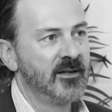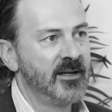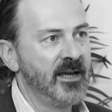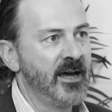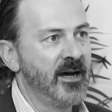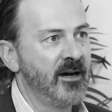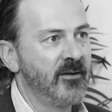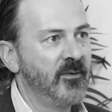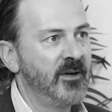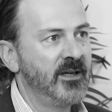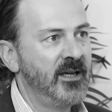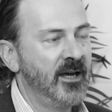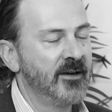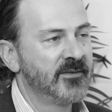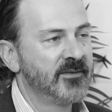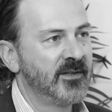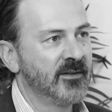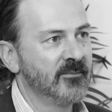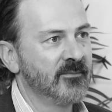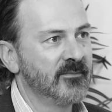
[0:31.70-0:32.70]
no doubt we
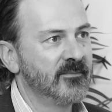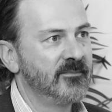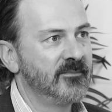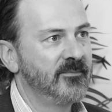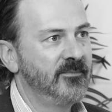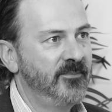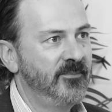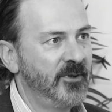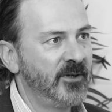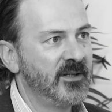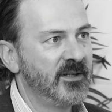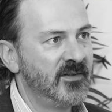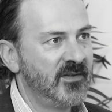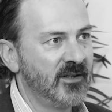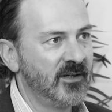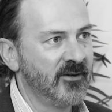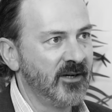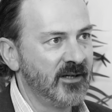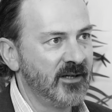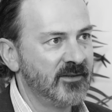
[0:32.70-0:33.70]
have some pretty
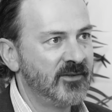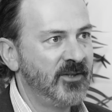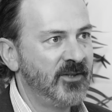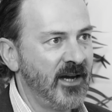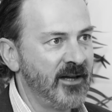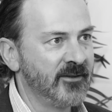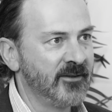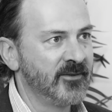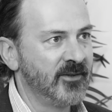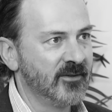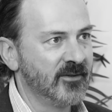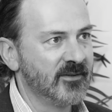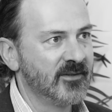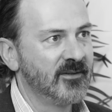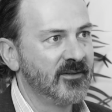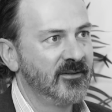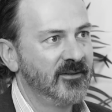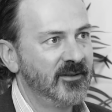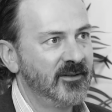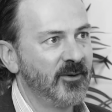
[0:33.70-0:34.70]
serious
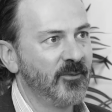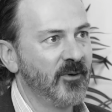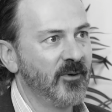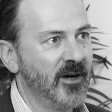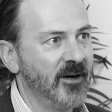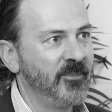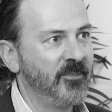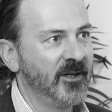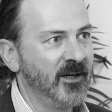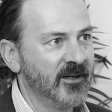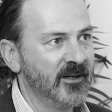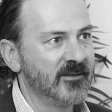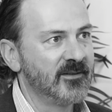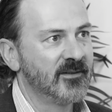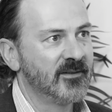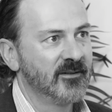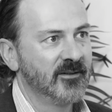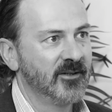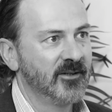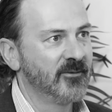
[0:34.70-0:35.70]
challenges that we're up
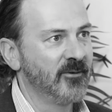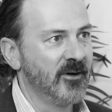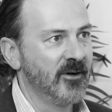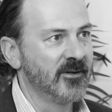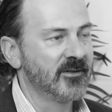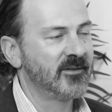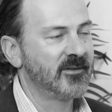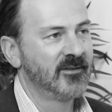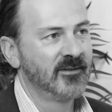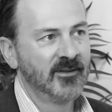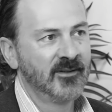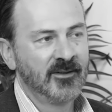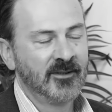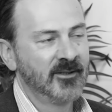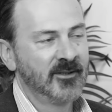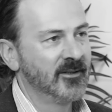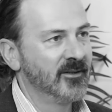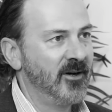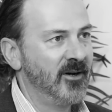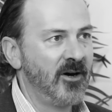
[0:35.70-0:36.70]
against across
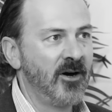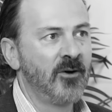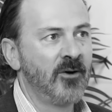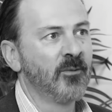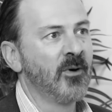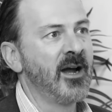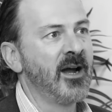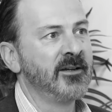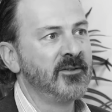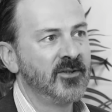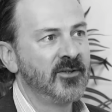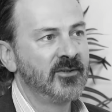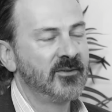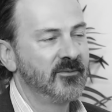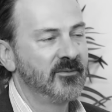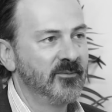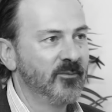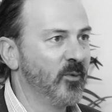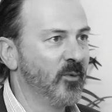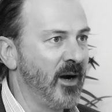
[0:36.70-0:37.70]
a whole
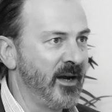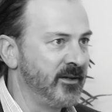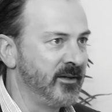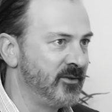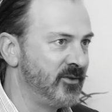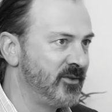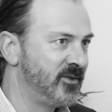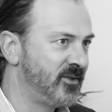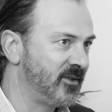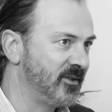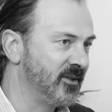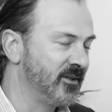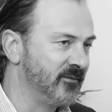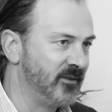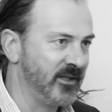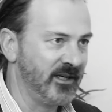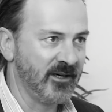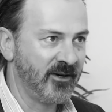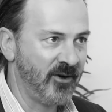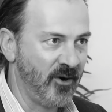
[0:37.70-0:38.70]
range range
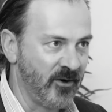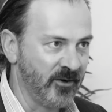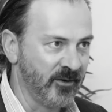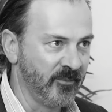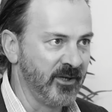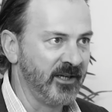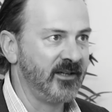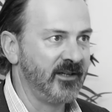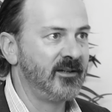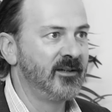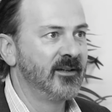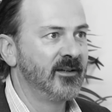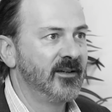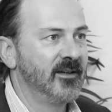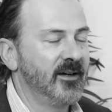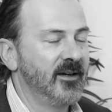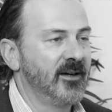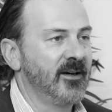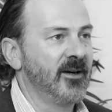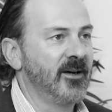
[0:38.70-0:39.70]
of the economy.
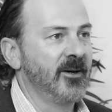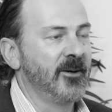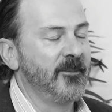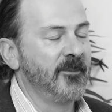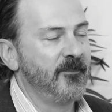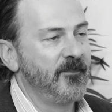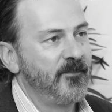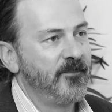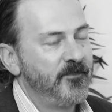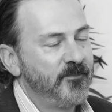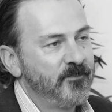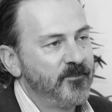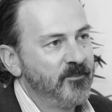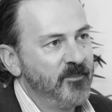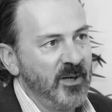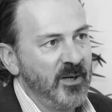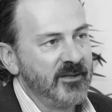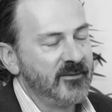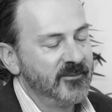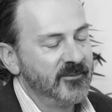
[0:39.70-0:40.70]
Um,
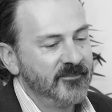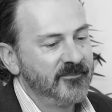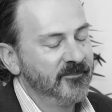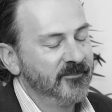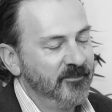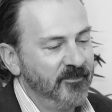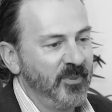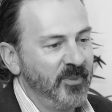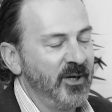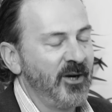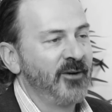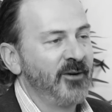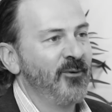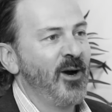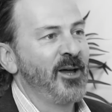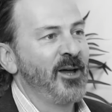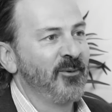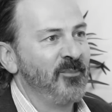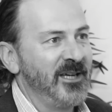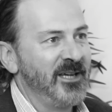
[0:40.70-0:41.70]
but but I'd
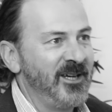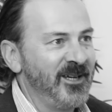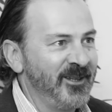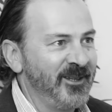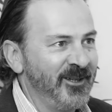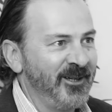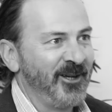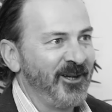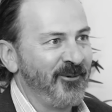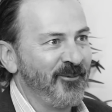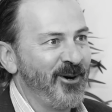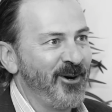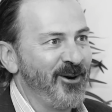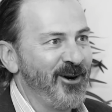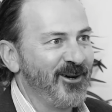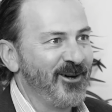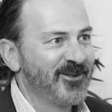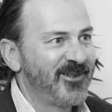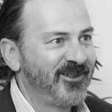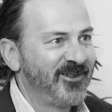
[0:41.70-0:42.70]
rather be here than
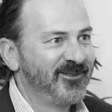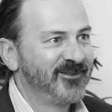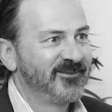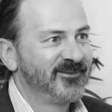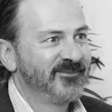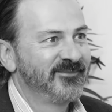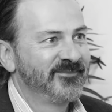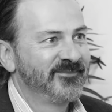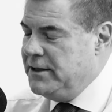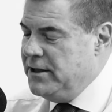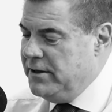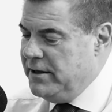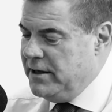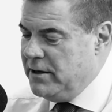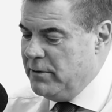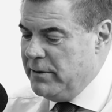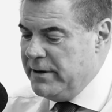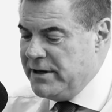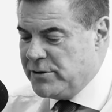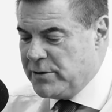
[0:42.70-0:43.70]
anywhere else. Do you
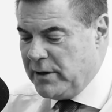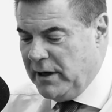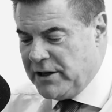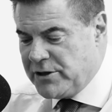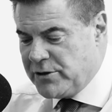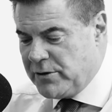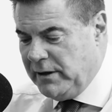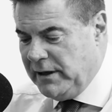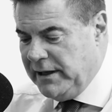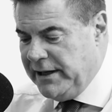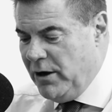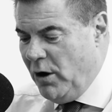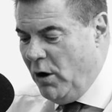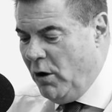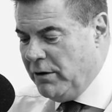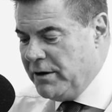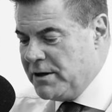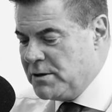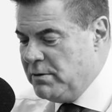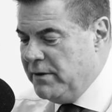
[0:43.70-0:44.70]
think we're intellectually
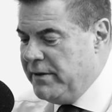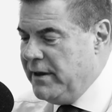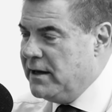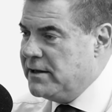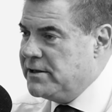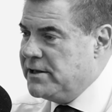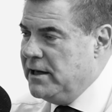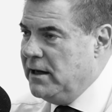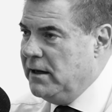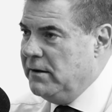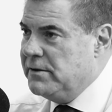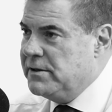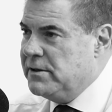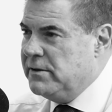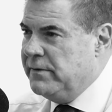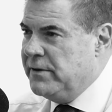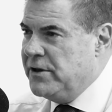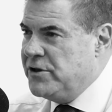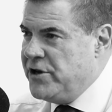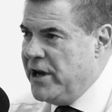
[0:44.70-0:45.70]
honest with
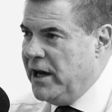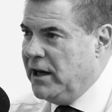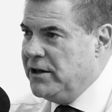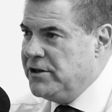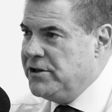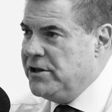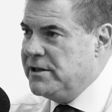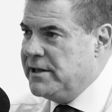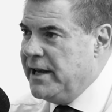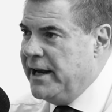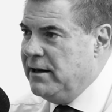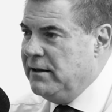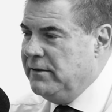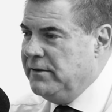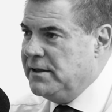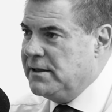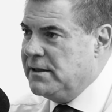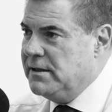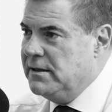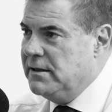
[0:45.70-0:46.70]
ourselves of the challenges ahead
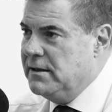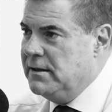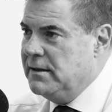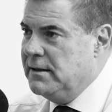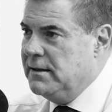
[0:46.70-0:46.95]
of us?